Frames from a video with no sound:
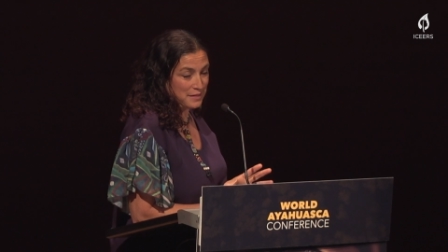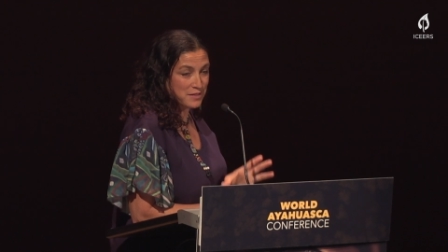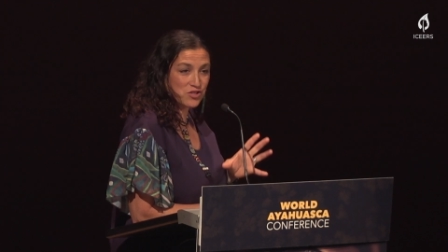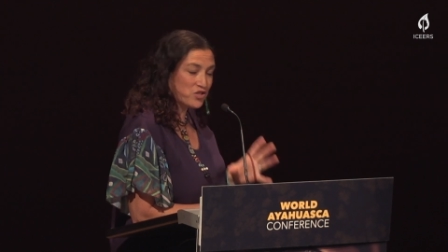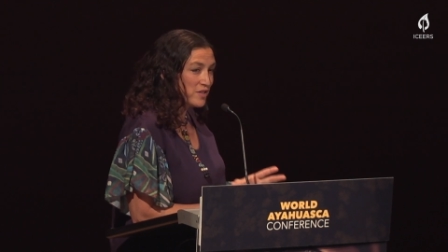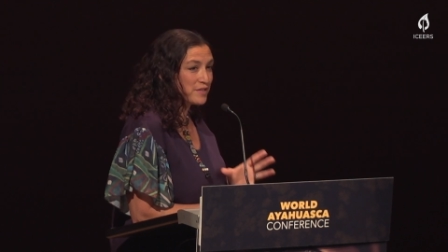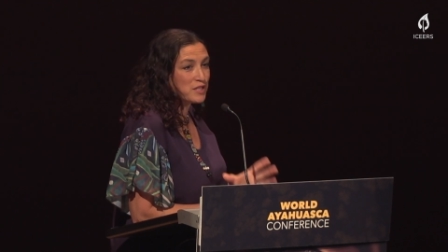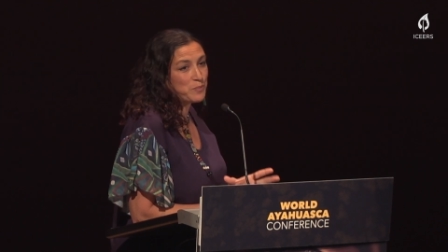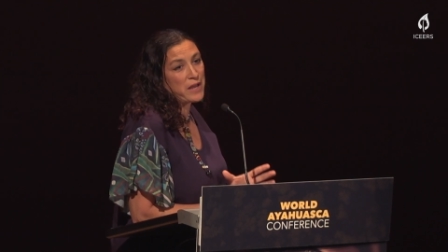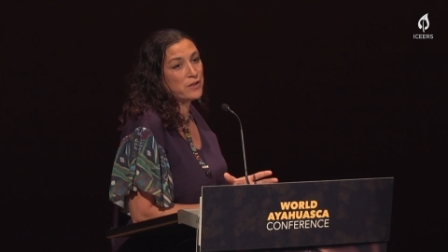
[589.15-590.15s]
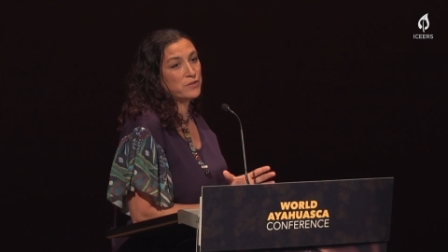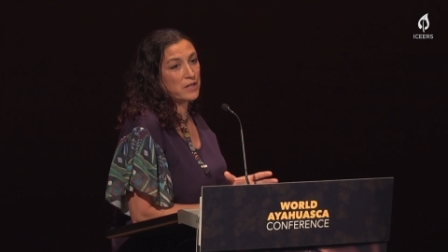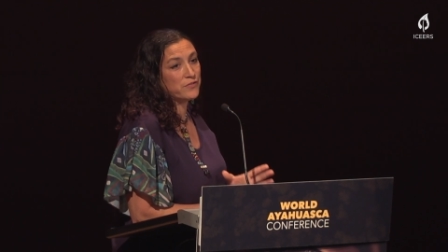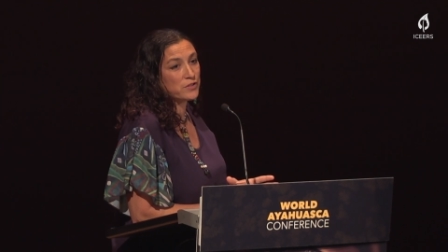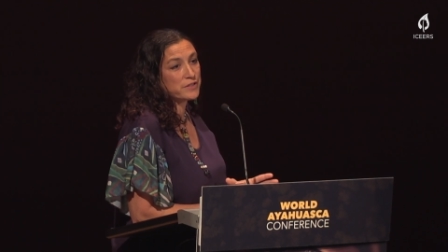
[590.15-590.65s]
is just as
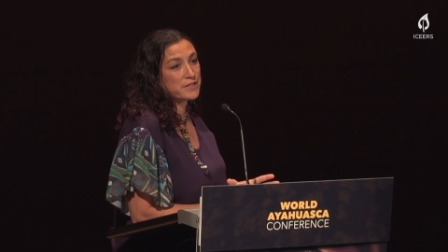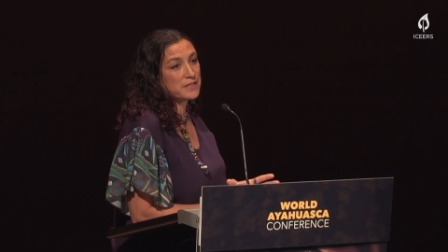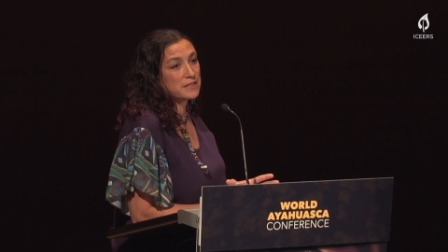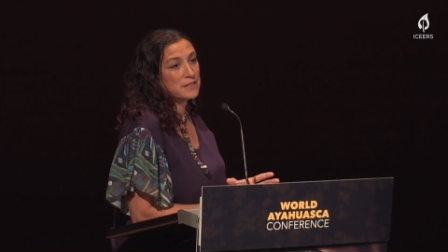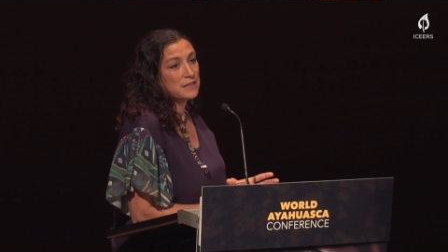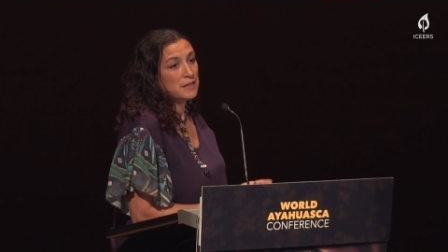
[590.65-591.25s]
biodiverse.